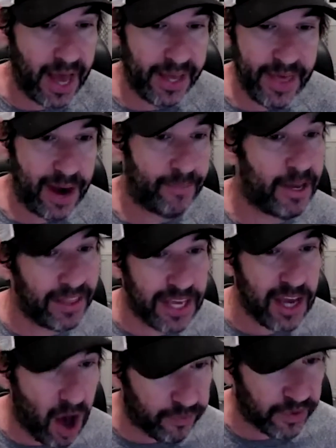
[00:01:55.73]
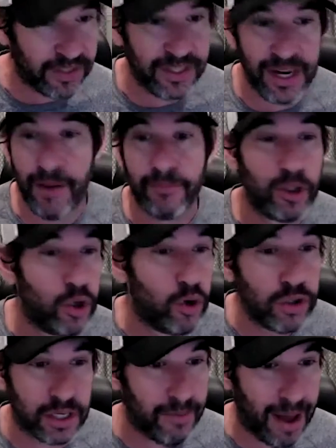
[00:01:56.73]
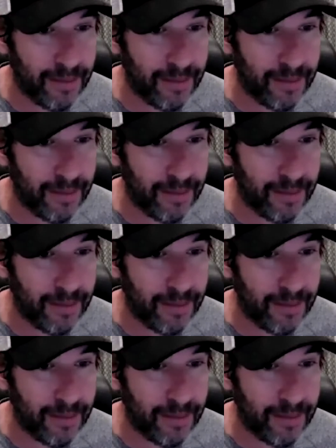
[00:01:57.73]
And then I'm in the office and I'm losing my